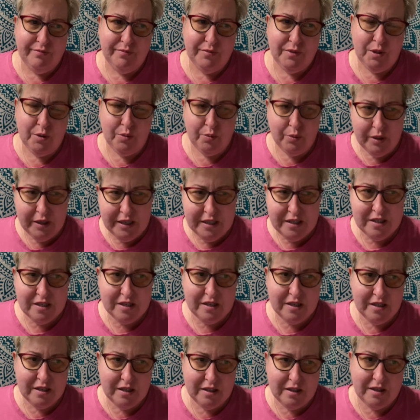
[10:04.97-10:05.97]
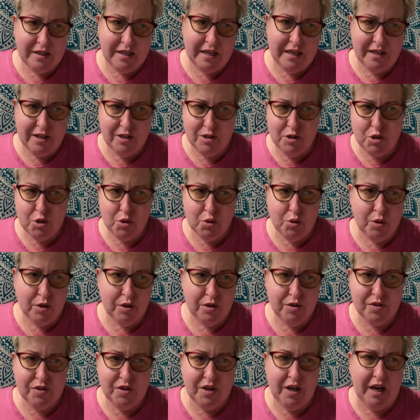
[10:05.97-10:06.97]
The risk that
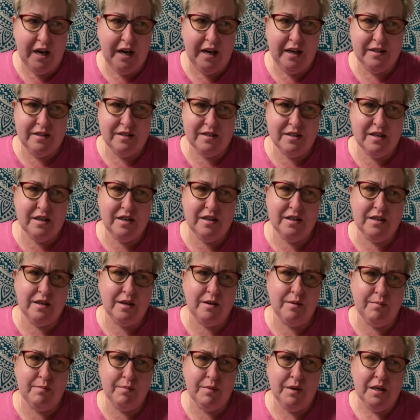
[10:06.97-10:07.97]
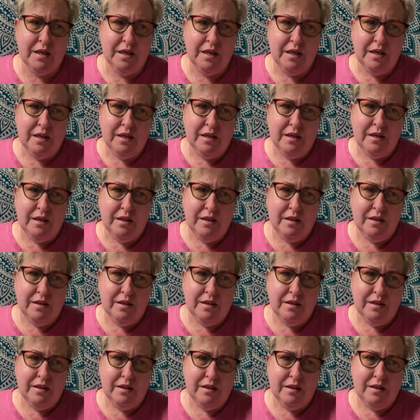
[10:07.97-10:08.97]
ensures God's kingdom
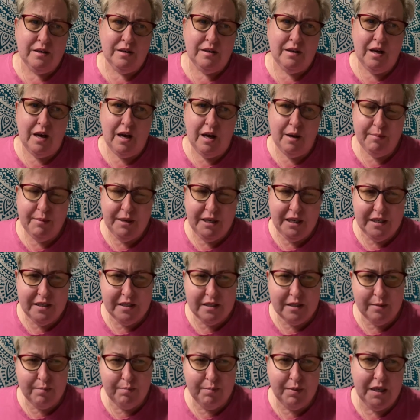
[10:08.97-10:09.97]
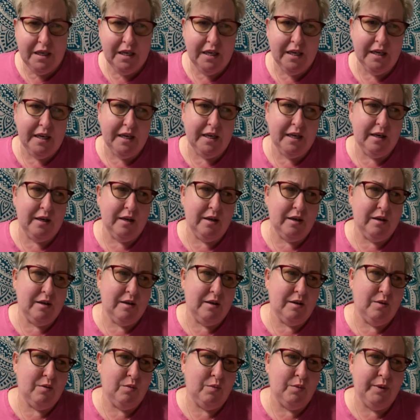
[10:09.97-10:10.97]
coming into being
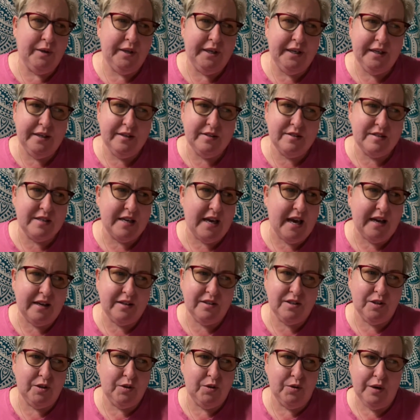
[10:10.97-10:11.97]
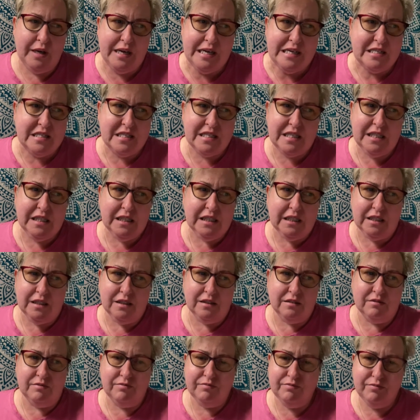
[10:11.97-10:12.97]
would exact a great
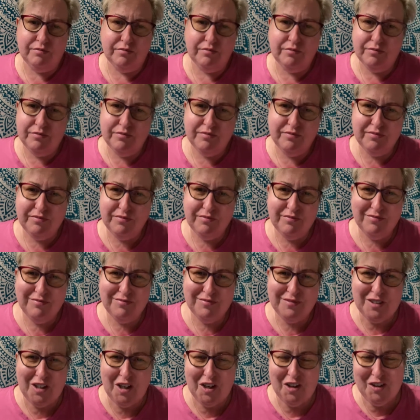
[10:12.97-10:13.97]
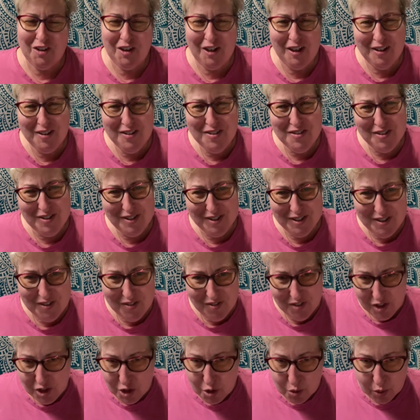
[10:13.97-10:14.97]
deal on us
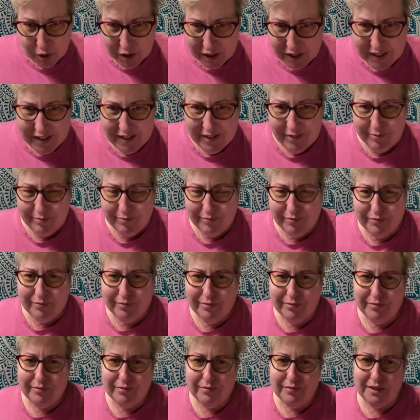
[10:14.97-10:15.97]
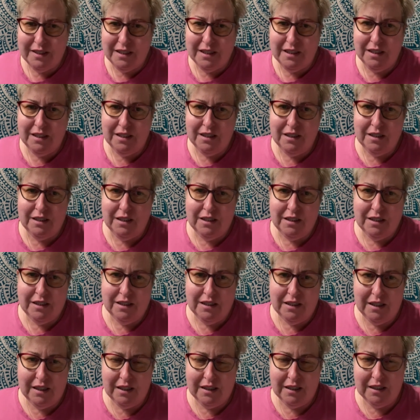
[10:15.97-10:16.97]
individually
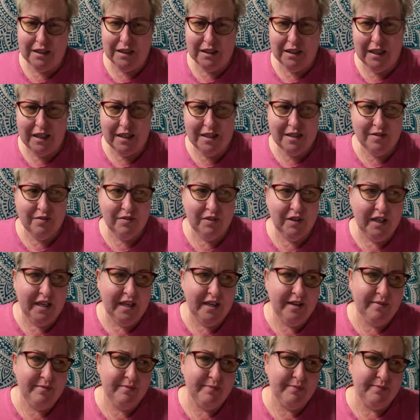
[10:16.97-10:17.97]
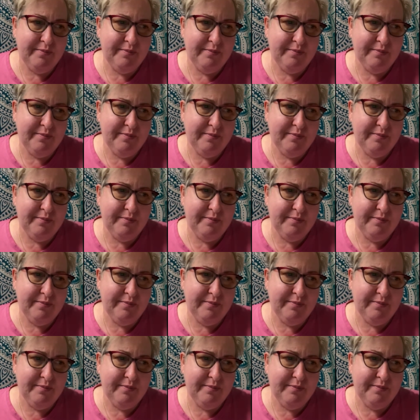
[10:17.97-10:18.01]
and collectively.